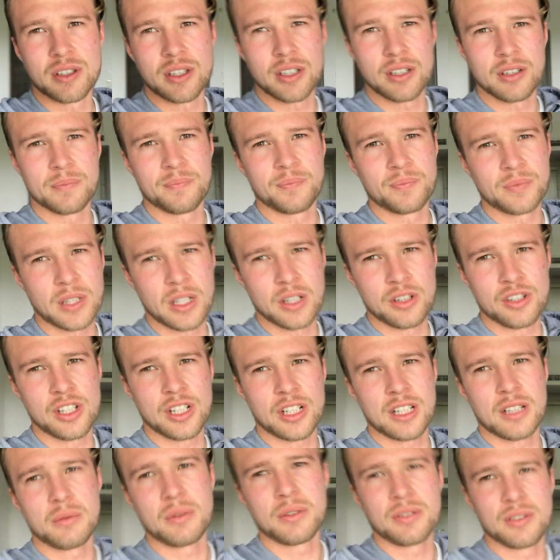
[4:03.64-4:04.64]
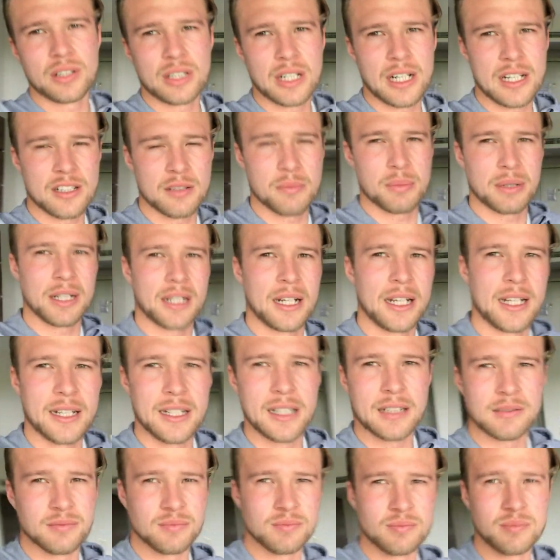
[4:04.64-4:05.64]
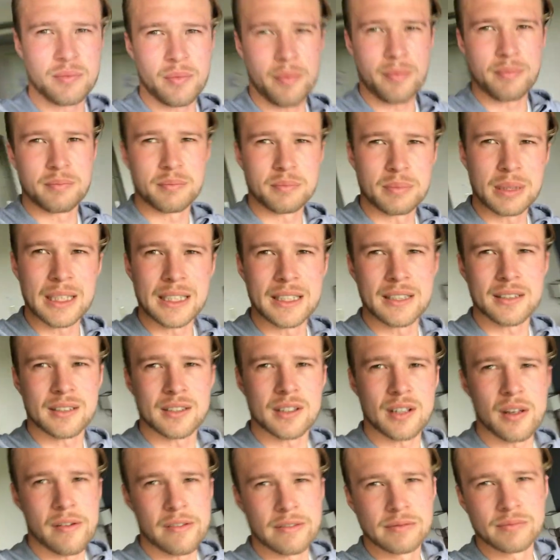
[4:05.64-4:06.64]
So I'll check in with you guys a bit later. Peace.